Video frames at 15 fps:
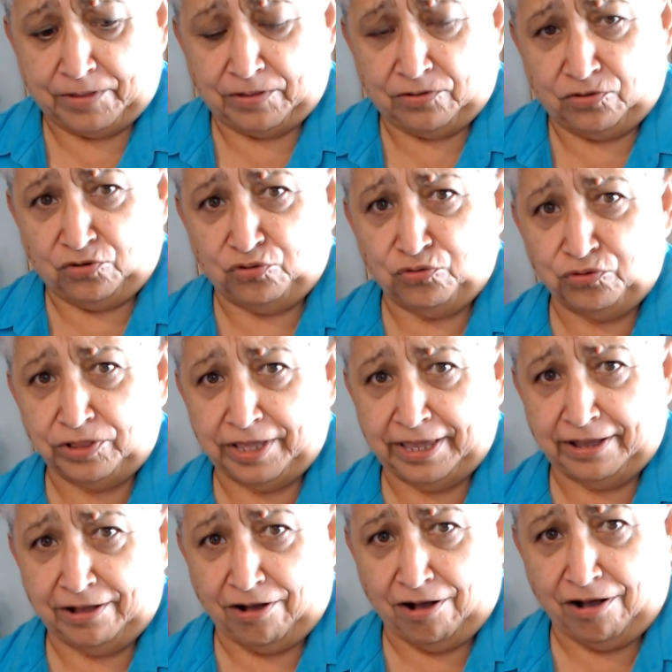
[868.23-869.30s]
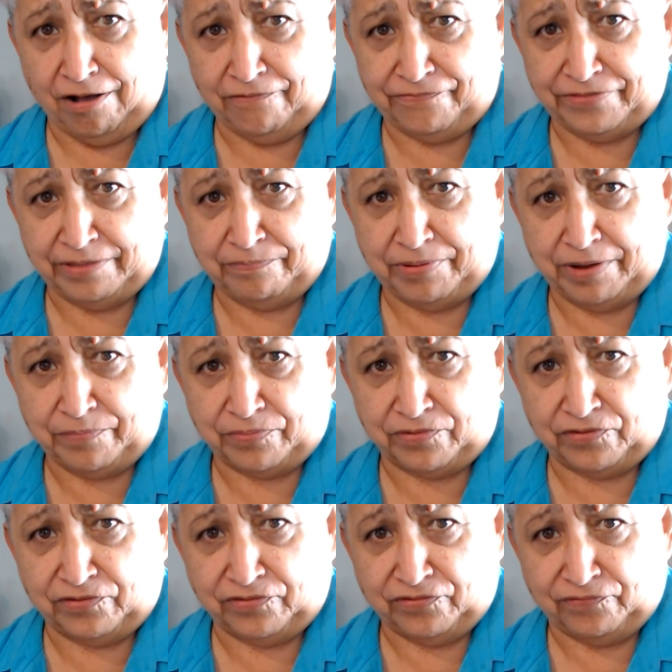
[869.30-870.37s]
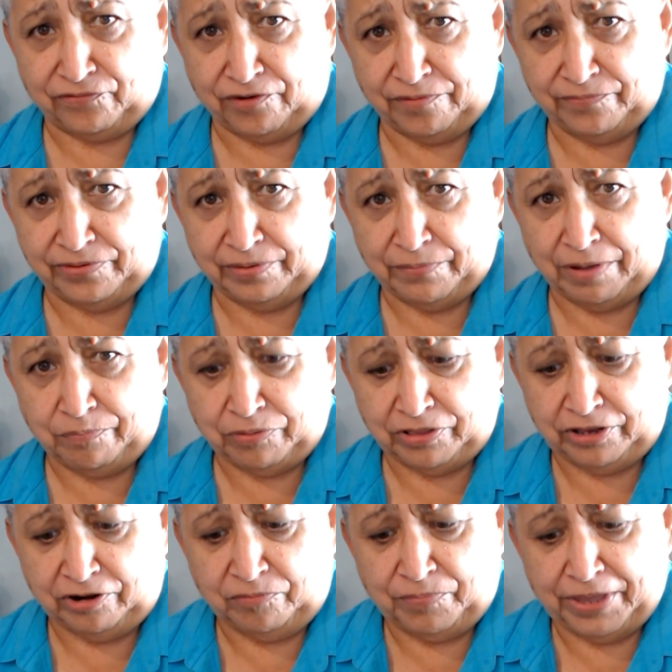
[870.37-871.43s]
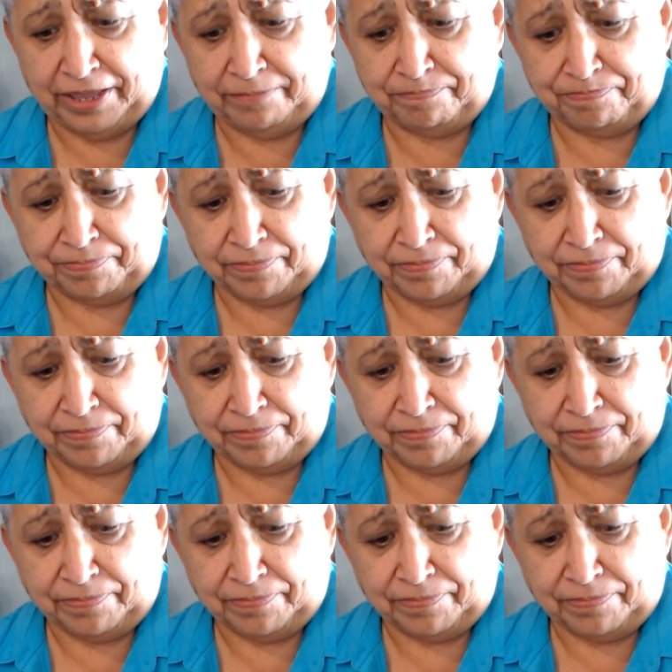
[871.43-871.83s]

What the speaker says: cooling off the peppers firms them up a little bit,